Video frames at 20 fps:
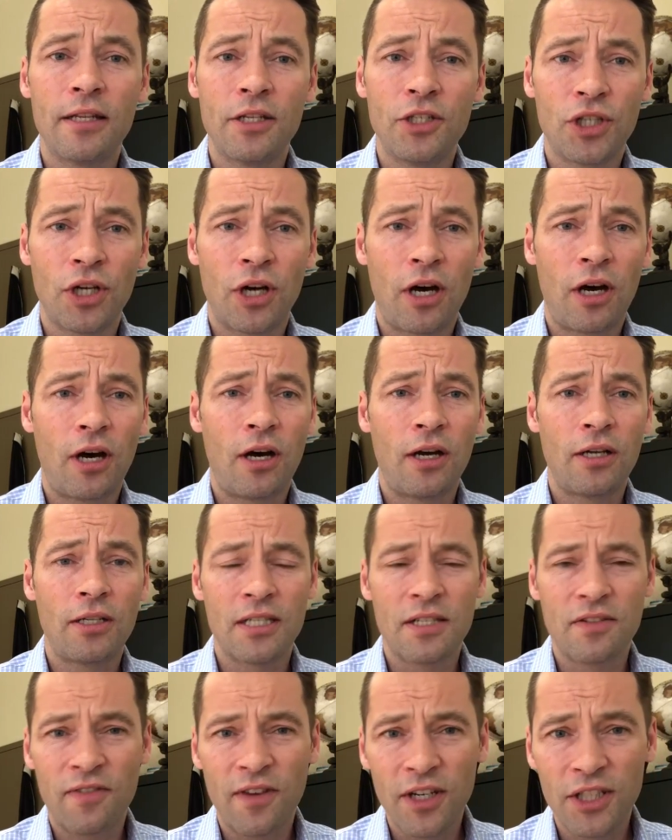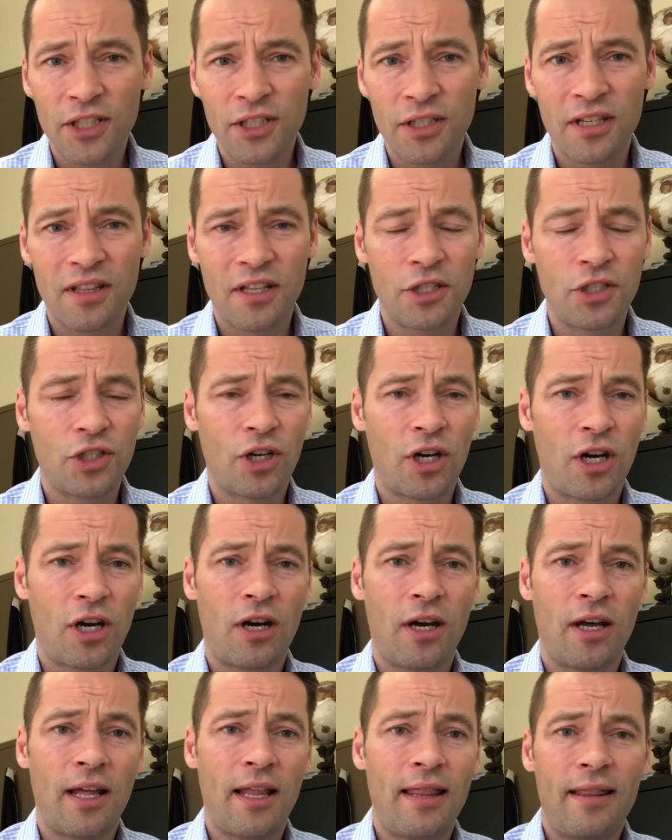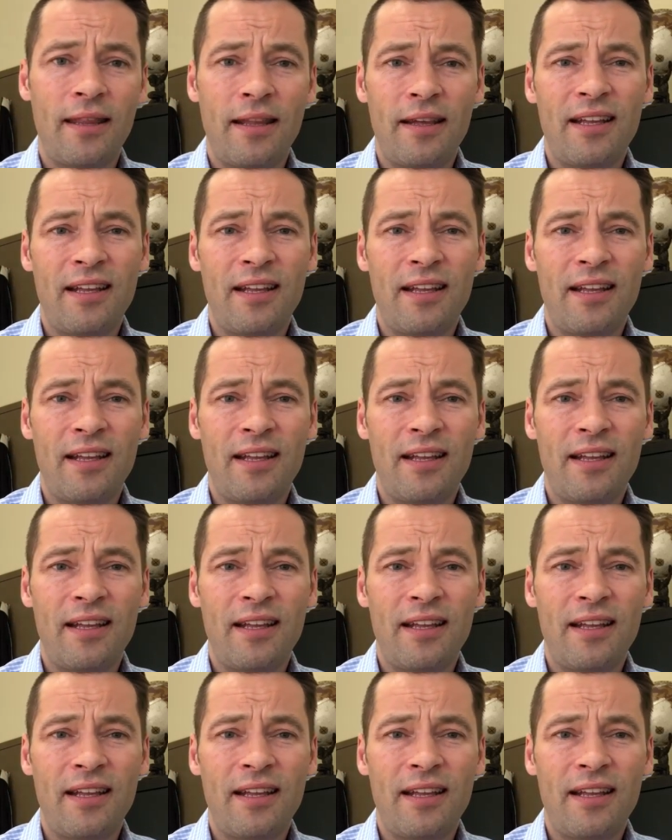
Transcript: in the jaw, dysfunction in the jaw,